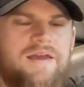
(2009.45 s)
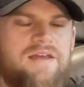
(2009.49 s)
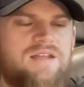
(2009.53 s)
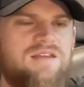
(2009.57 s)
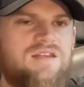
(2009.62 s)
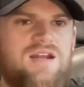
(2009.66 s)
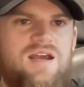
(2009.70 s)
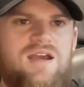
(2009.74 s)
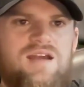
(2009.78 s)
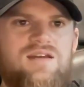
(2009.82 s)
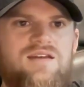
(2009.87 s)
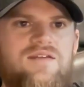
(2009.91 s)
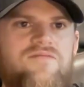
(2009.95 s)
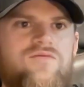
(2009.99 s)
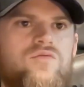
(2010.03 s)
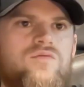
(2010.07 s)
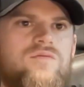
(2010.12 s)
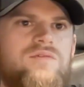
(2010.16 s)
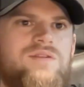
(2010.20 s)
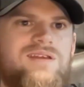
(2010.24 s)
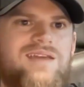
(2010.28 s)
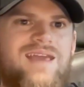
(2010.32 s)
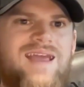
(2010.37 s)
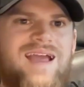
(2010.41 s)
that I had never
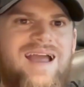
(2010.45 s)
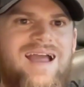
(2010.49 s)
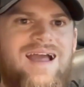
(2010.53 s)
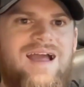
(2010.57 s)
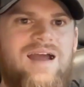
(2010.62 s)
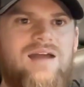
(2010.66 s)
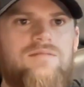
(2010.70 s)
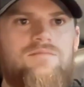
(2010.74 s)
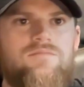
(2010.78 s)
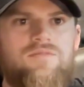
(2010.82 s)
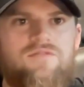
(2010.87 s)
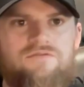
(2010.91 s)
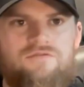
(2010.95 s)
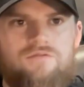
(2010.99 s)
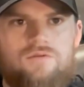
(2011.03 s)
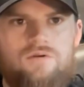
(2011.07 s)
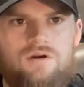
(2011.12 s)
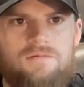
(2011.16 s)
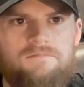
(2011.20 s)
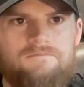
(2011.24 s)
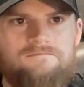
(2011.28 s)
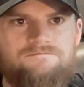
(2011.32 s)
really had before.